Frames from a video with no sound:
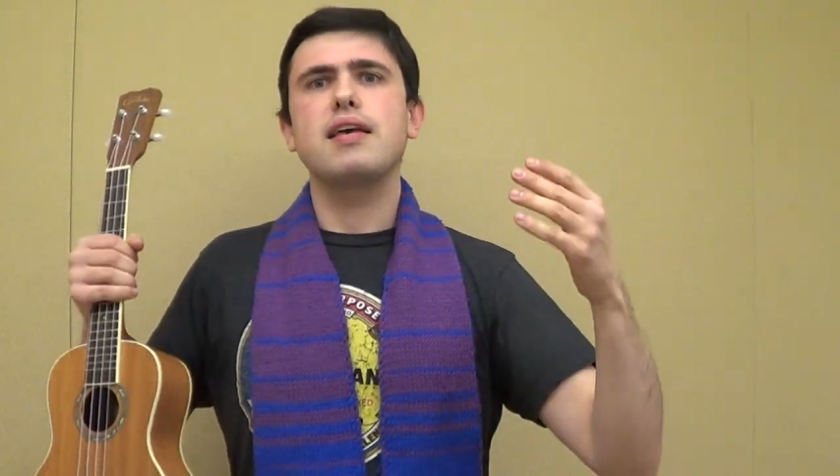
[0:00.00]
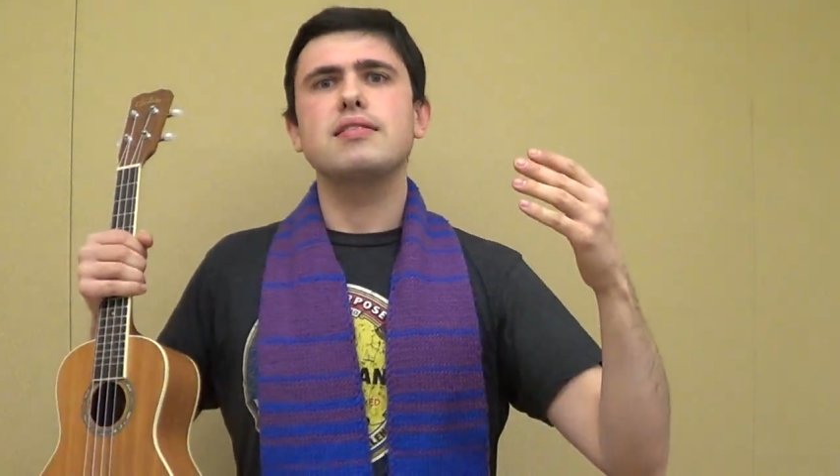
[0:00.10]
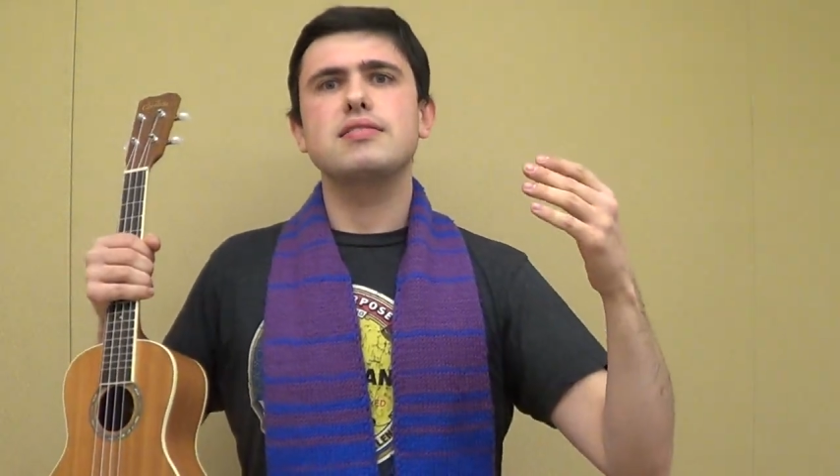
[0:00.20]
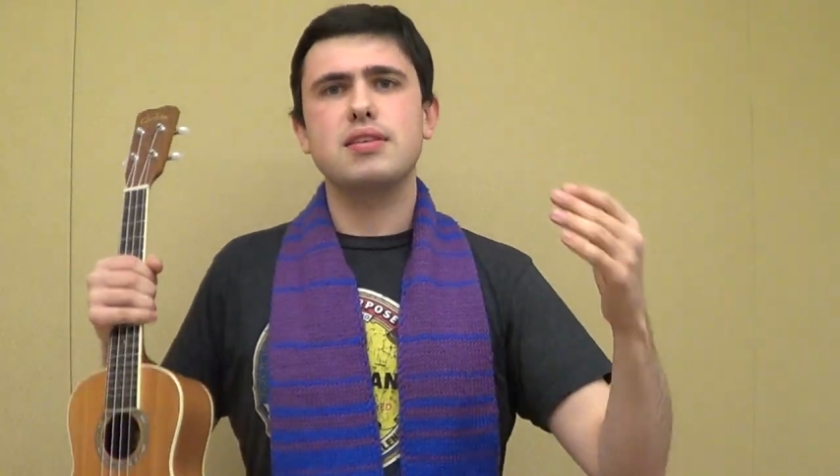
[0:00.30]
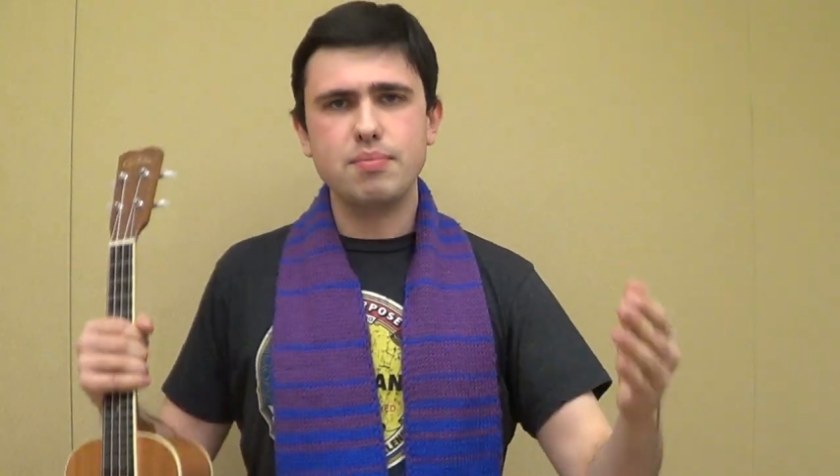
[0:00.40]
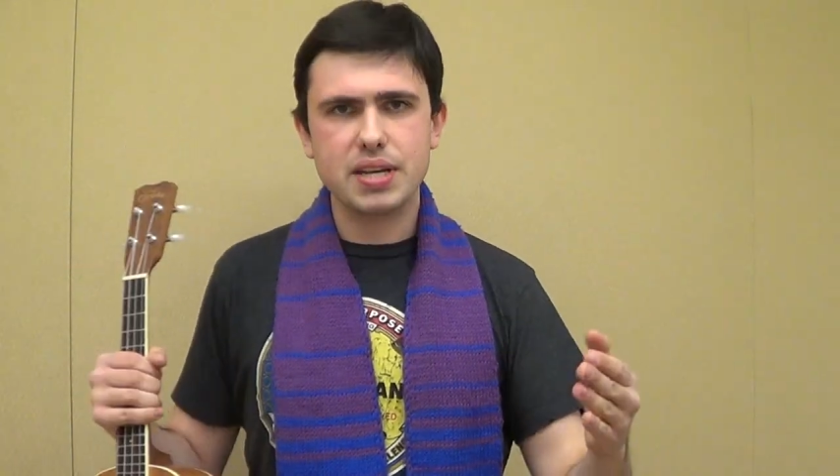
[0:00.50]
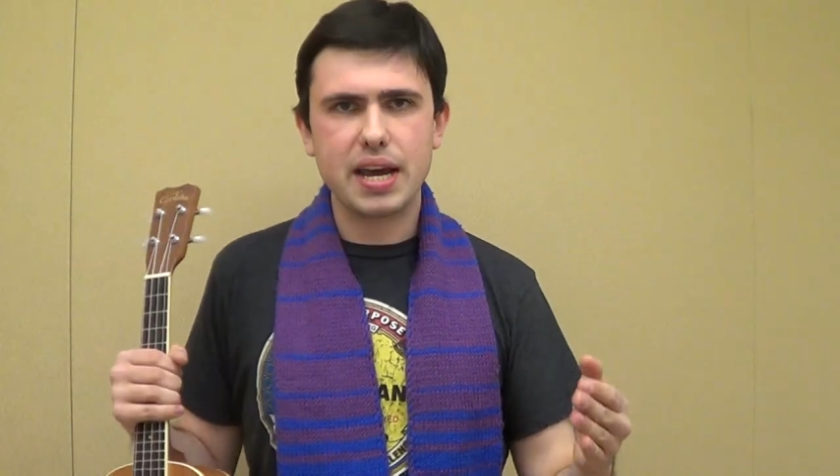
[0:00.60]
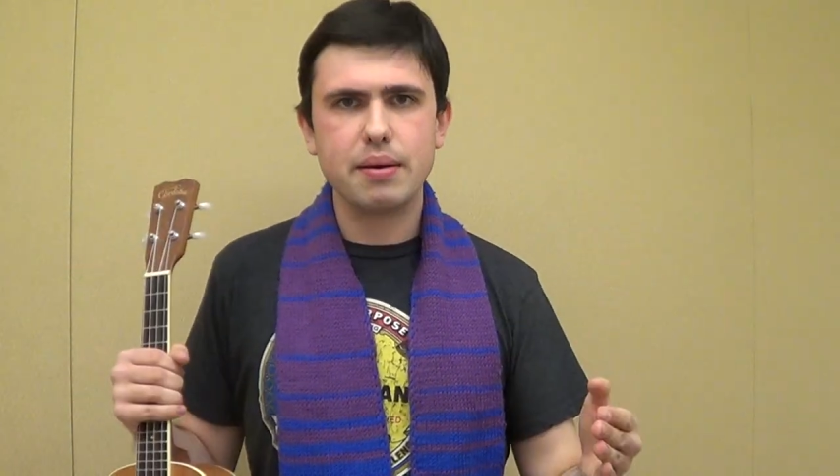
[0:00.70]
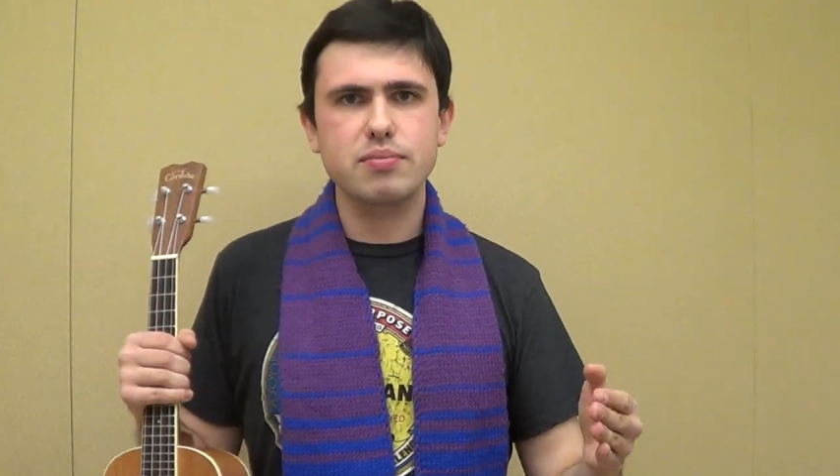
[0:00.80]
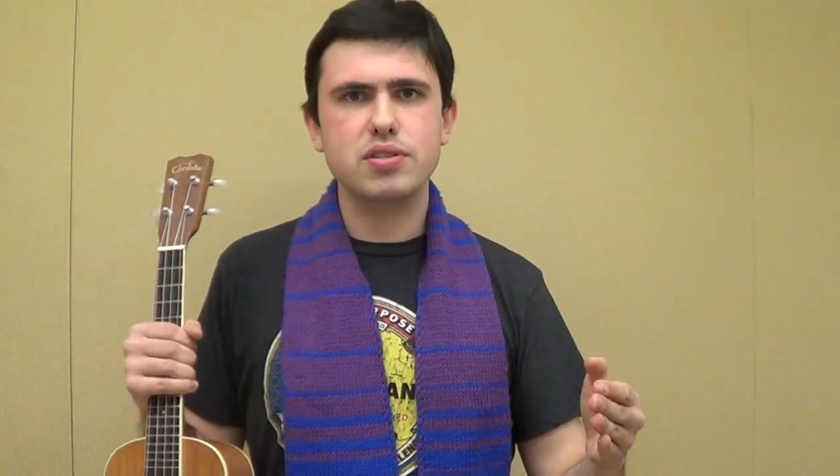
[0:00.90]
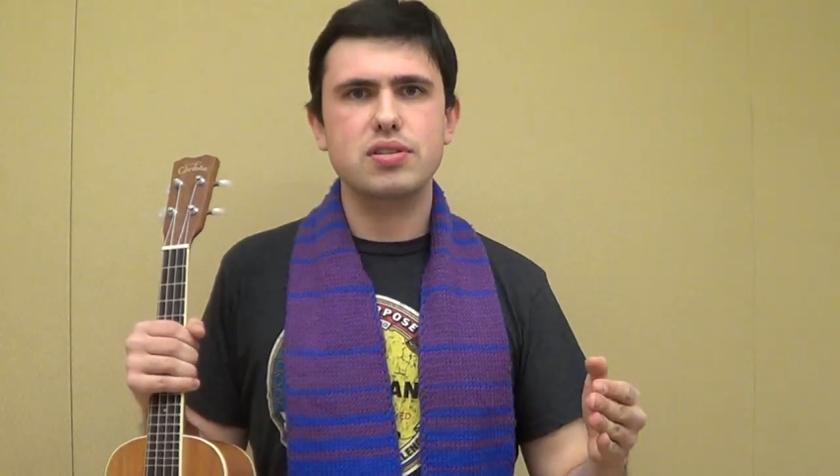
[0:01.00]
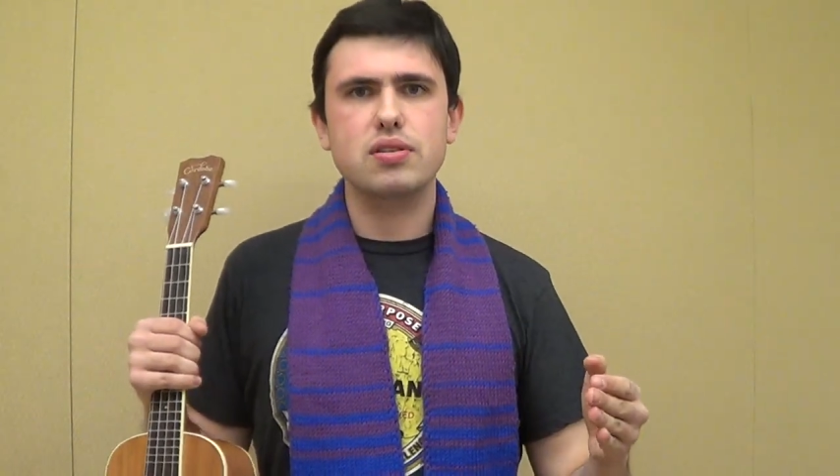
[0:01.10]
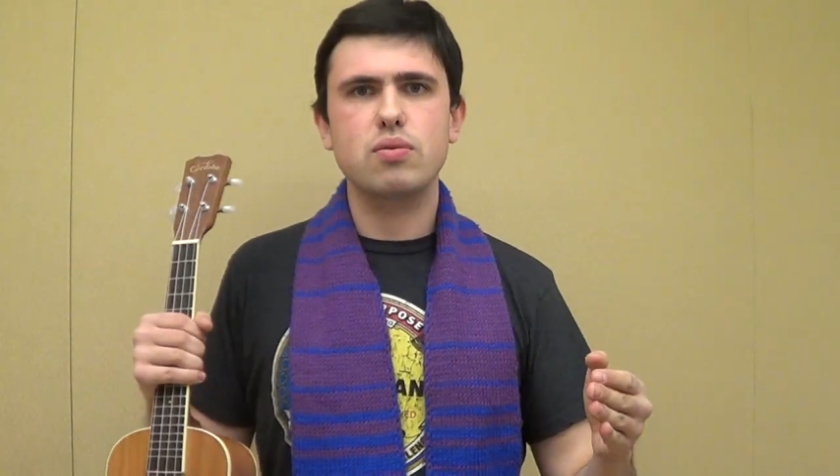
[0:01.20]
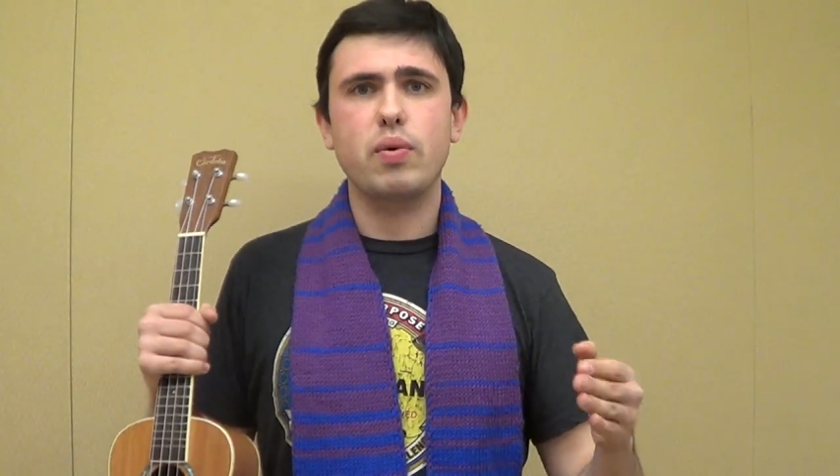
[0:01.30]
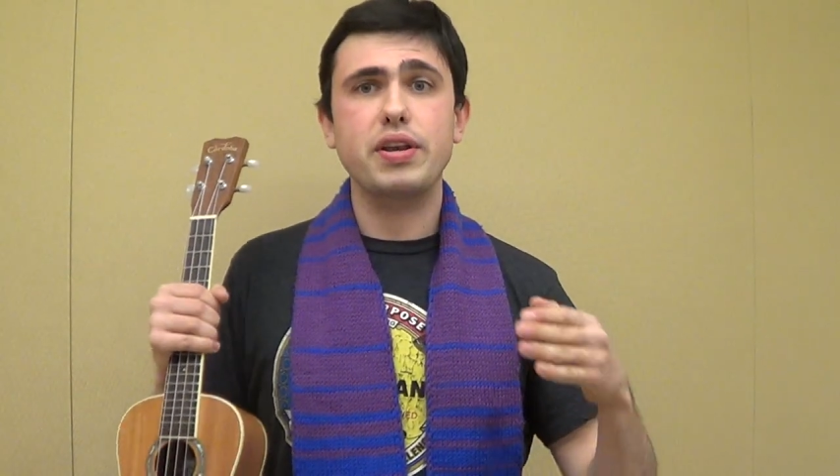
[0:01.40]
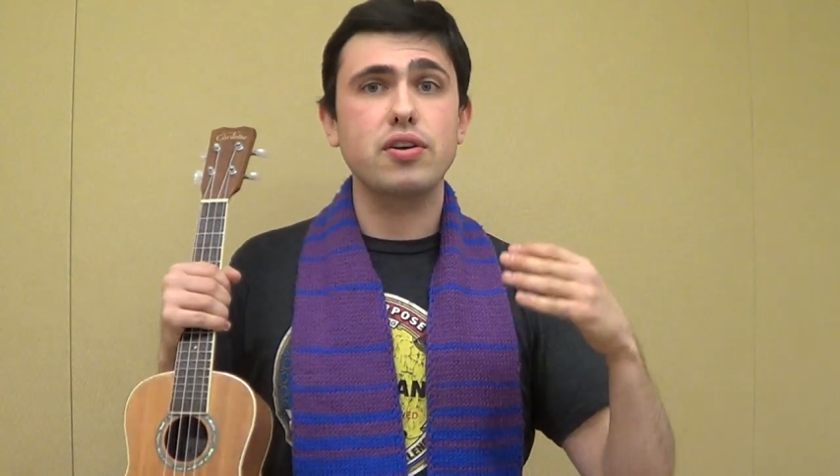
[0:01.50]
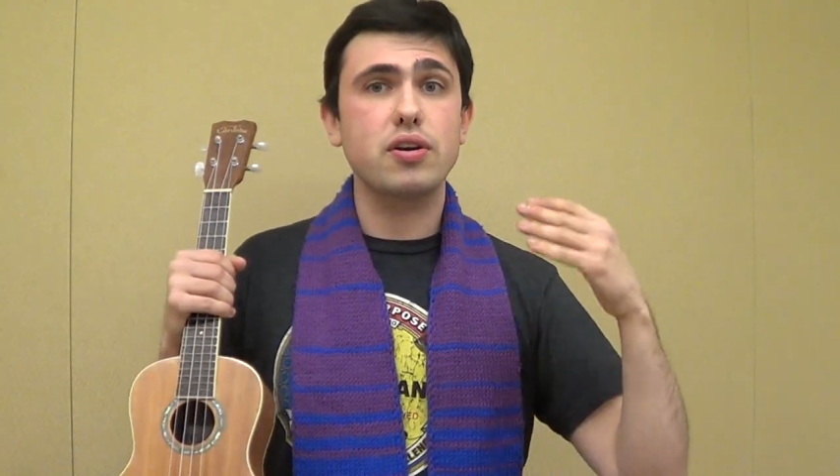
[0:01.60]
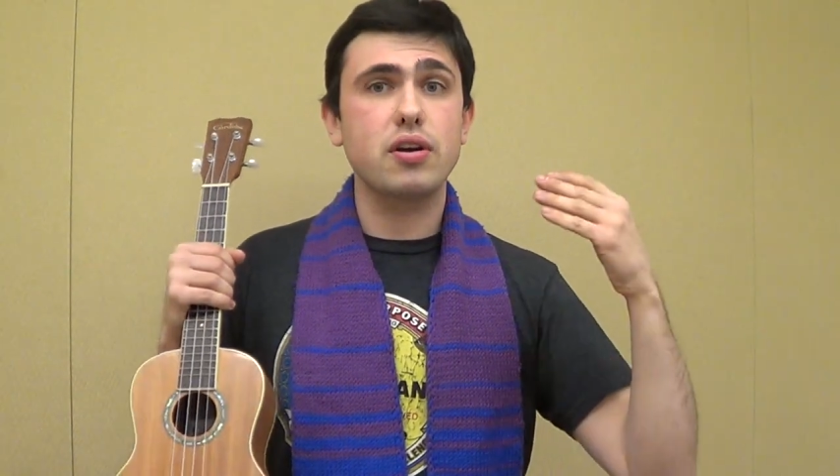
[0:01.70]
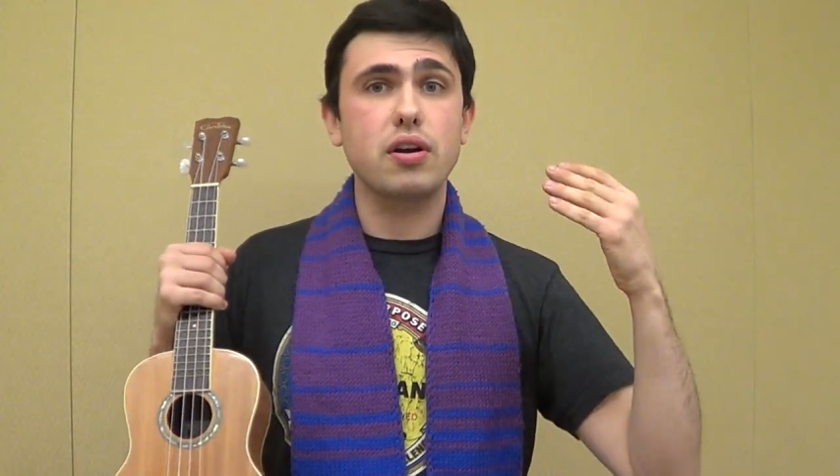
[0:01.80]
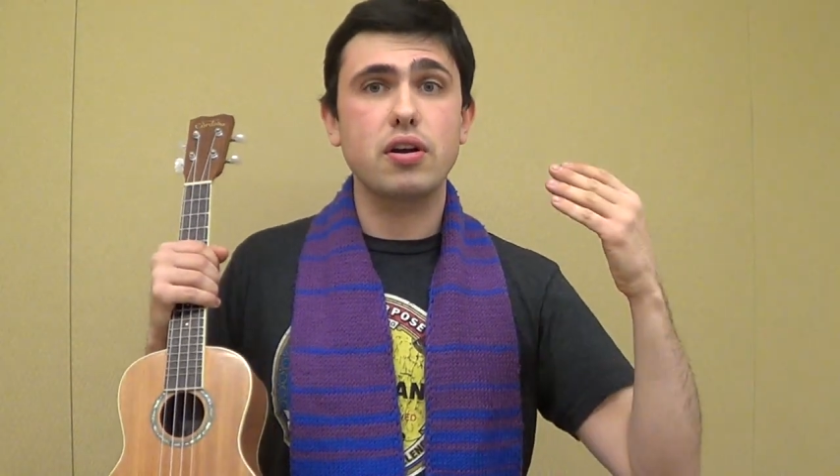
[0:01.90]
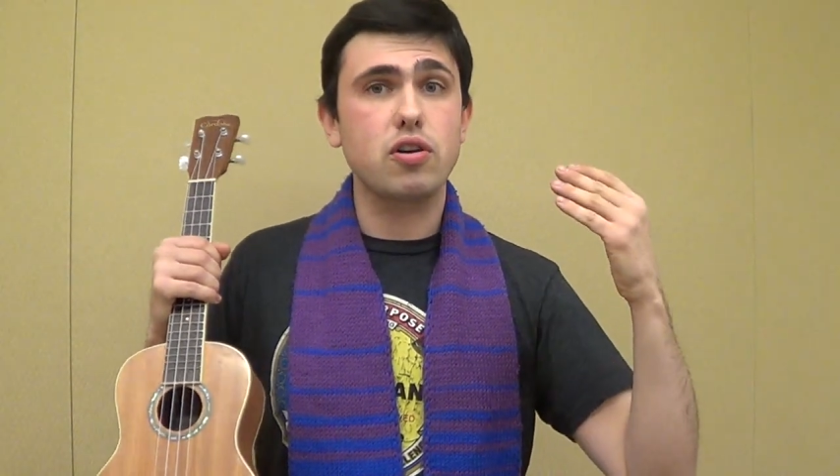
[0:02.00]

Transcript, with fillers: Sometimes when you're